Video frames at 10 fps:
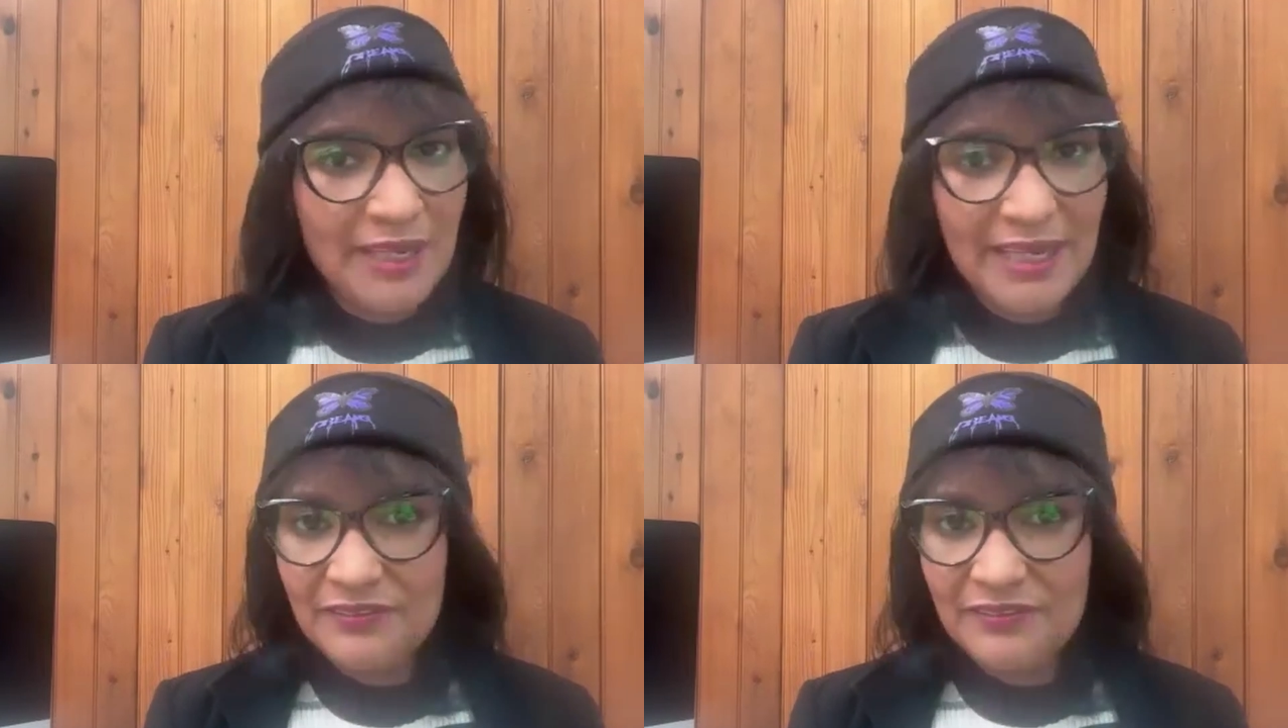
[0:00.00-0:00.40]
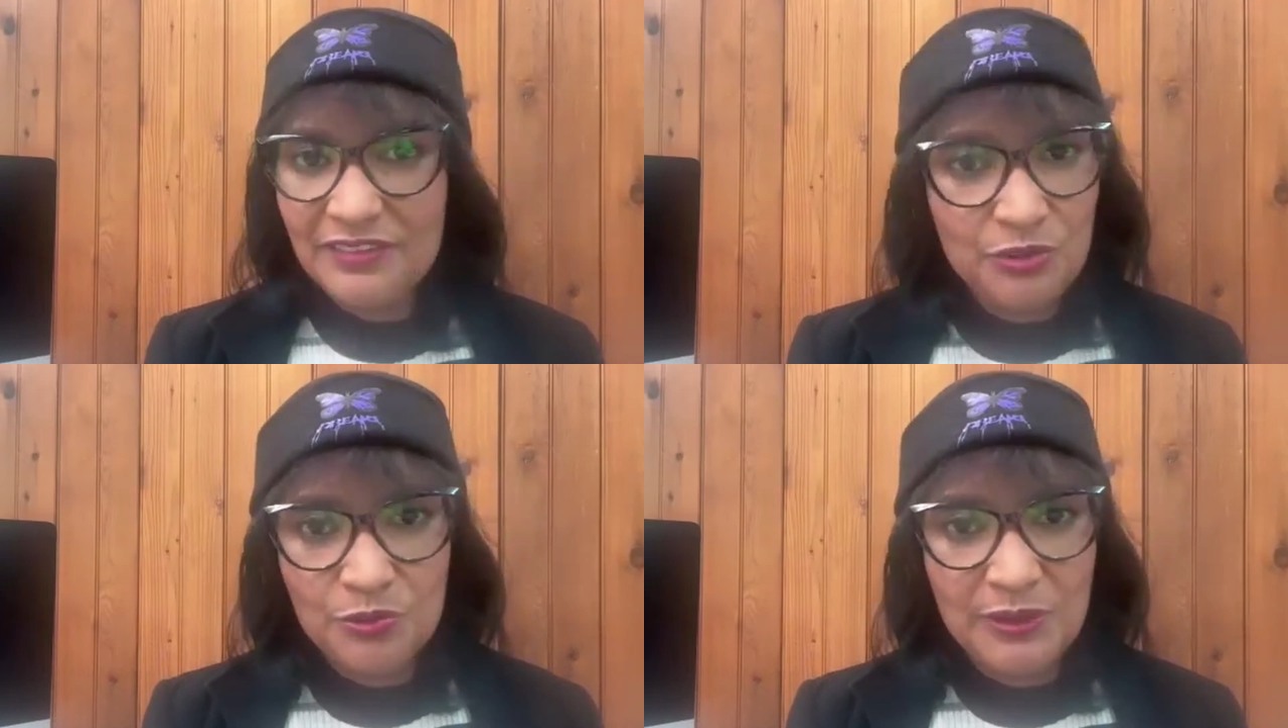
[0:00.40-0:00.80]
in
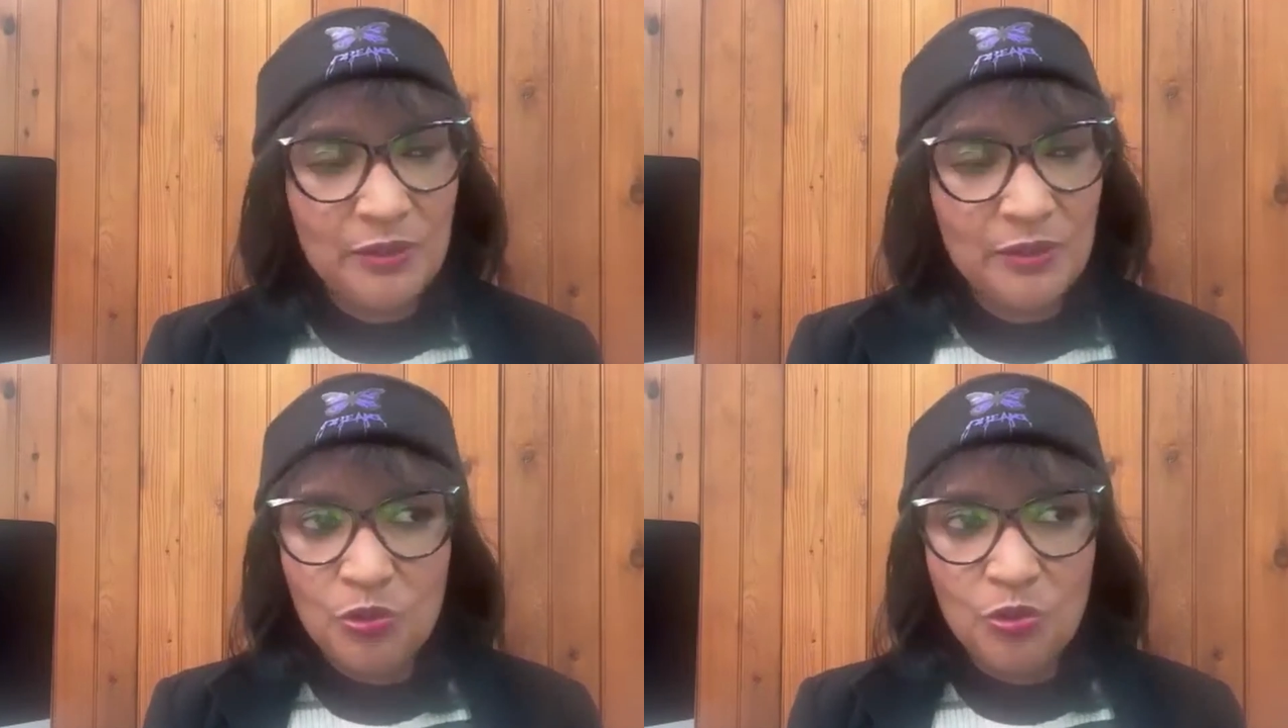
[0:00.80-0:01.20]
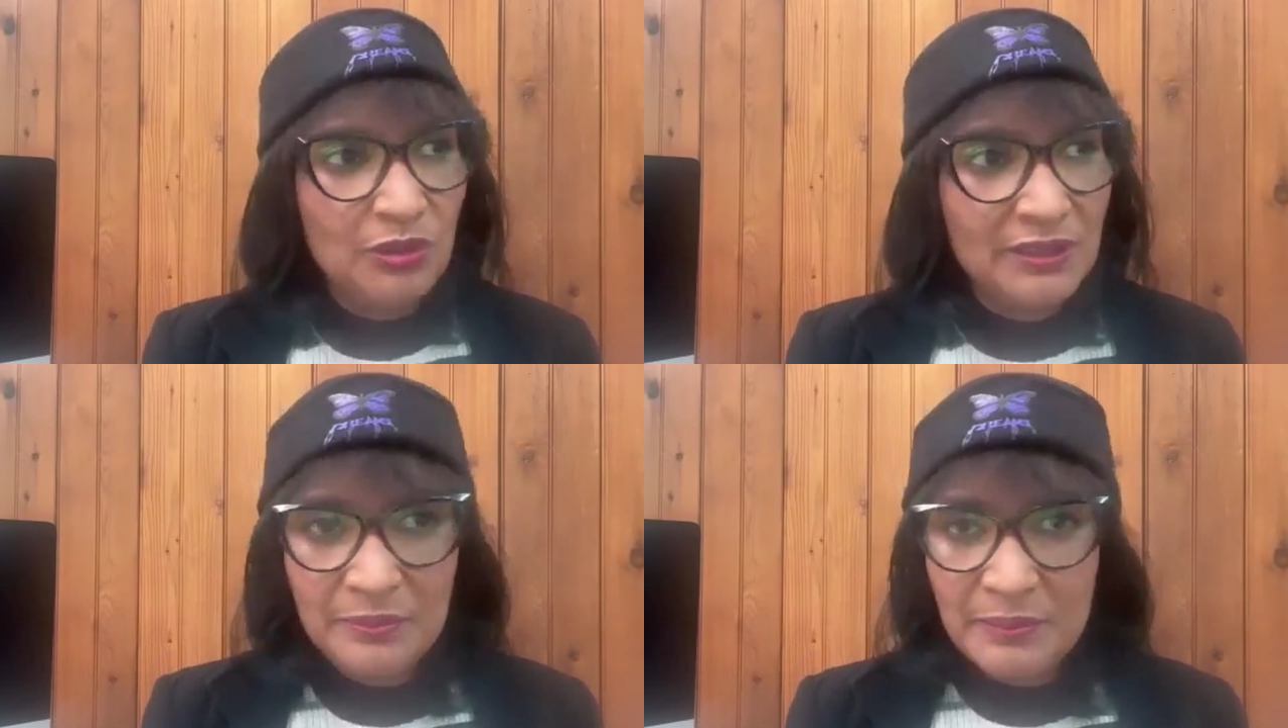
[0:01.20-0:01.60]
whatever you do, in
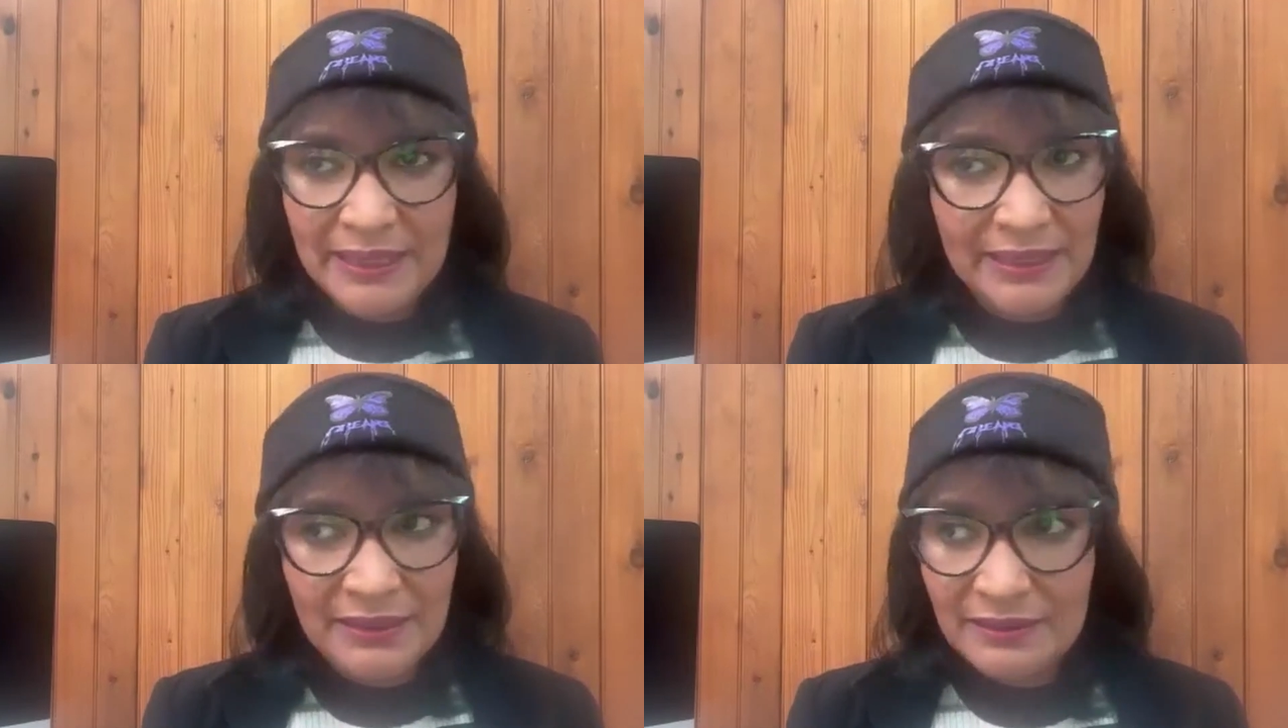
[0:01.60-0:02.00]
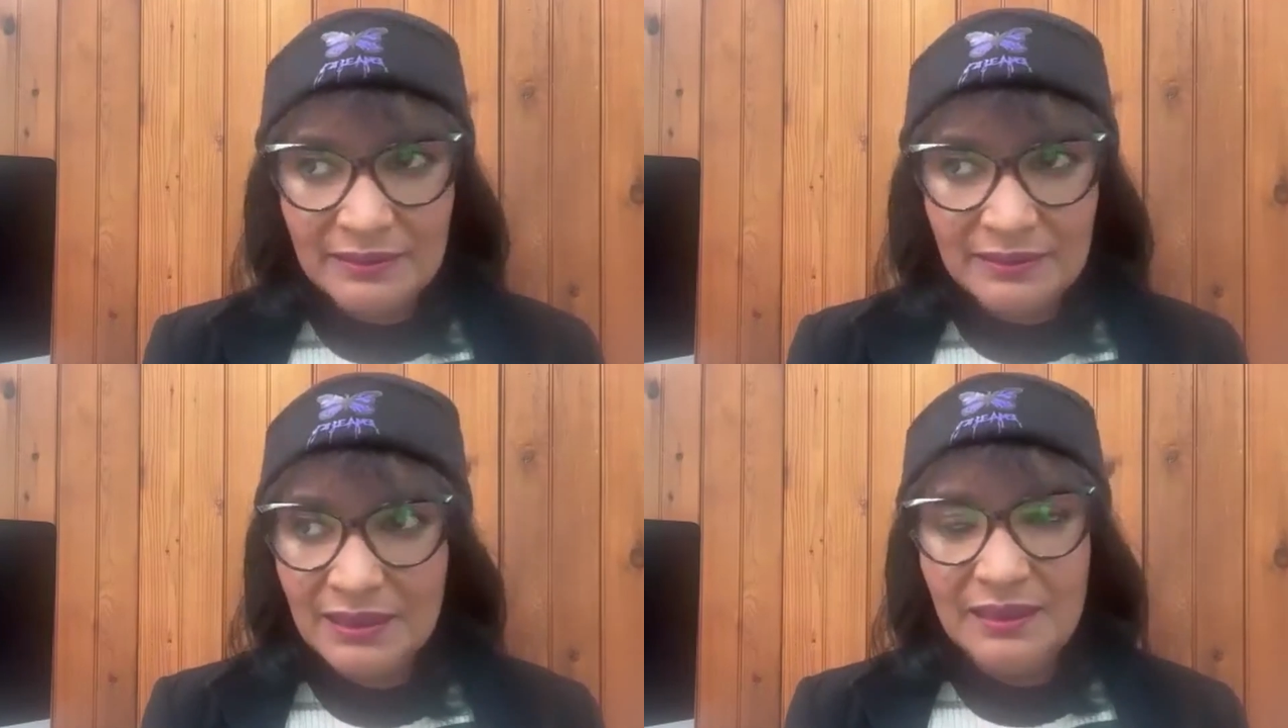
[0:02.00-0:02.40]
all the
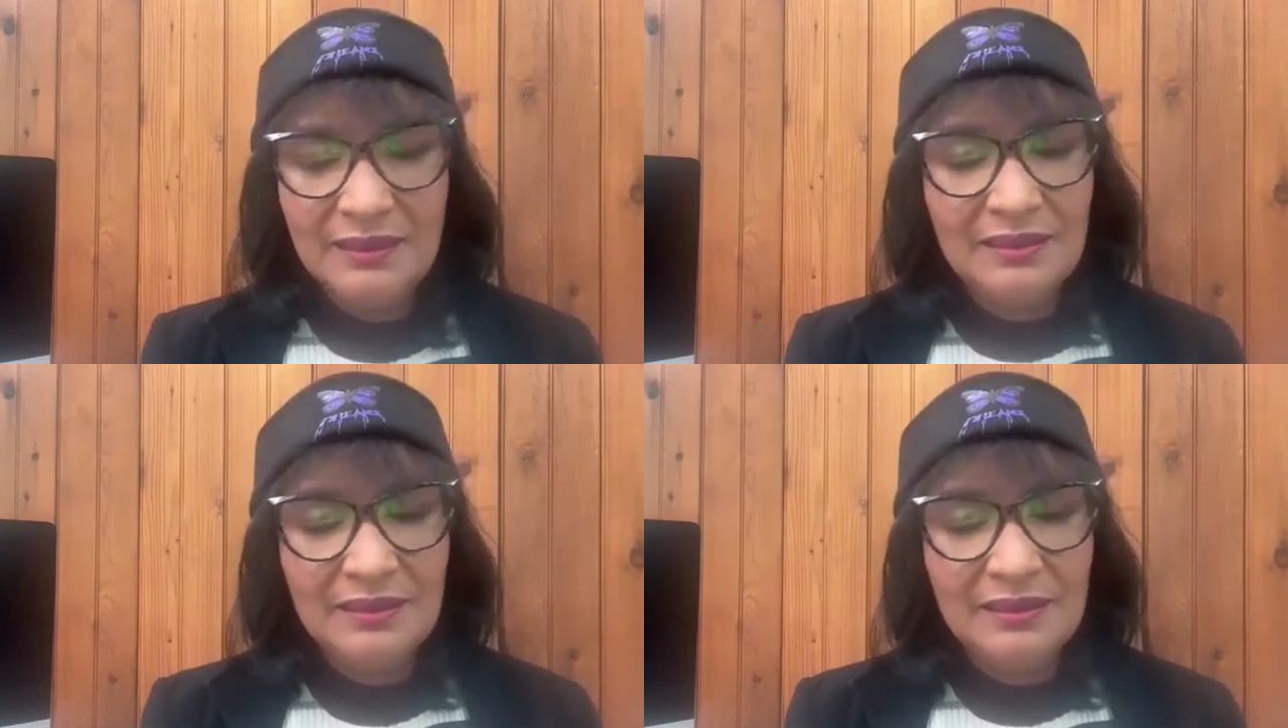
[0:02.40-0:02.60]
many